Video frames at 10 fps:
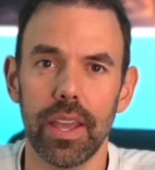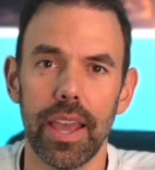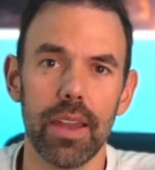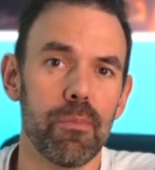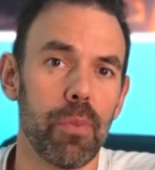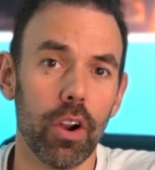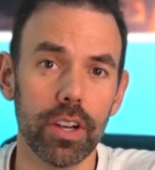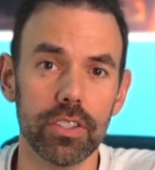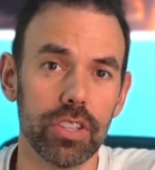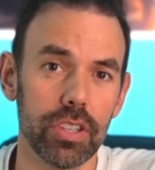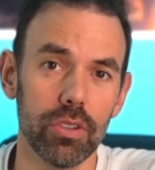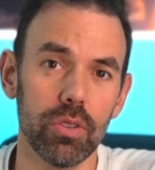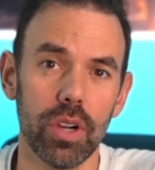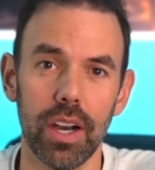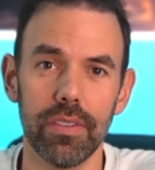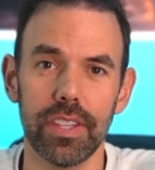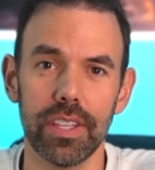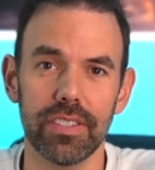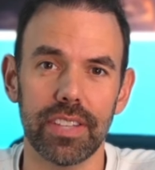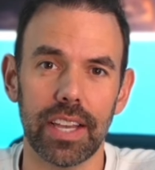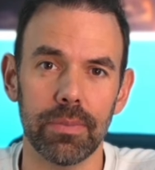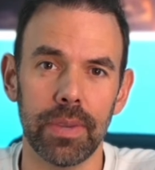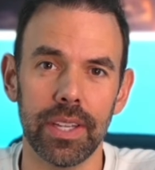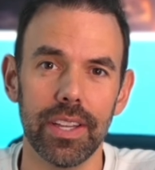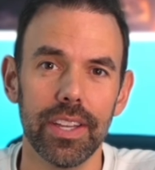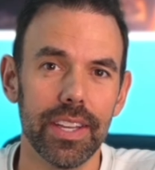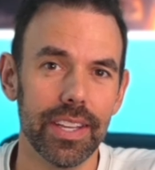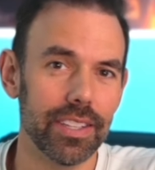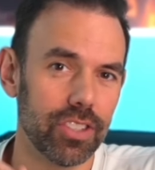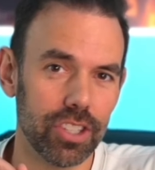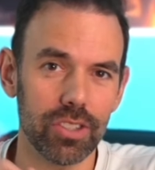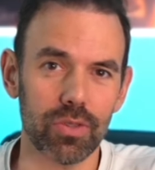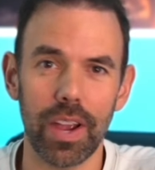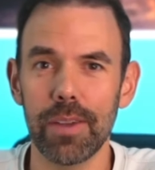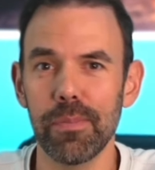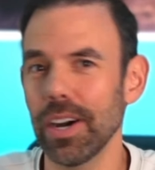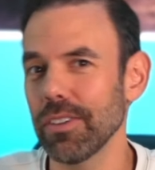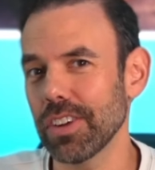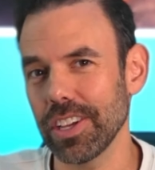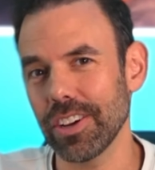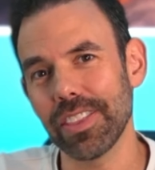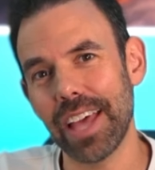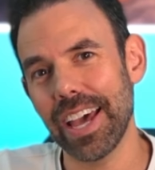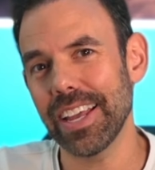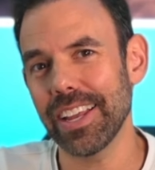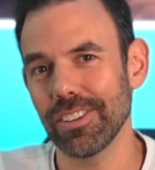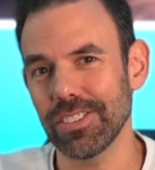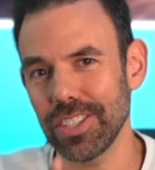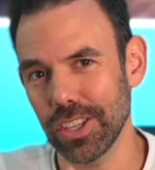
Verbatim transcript: And part two of this segment is just right above. Click on that, and I'll see you on the